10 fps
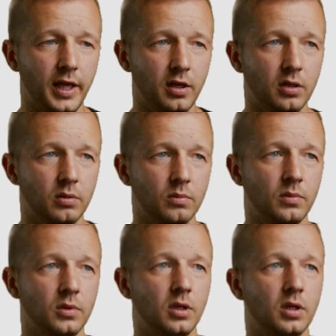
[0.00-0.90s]
link
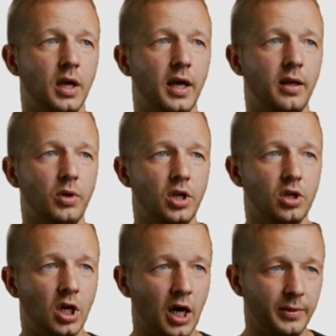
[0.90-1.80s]
and then we
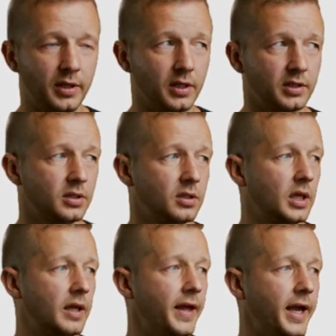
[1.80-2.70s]
can copy this.
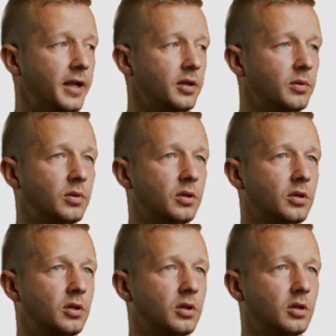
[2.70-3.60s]
Then
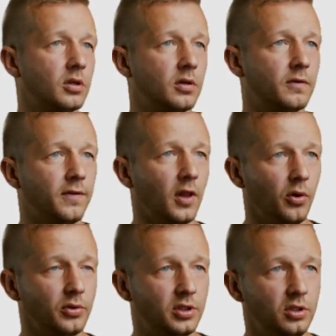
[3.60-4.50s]
flow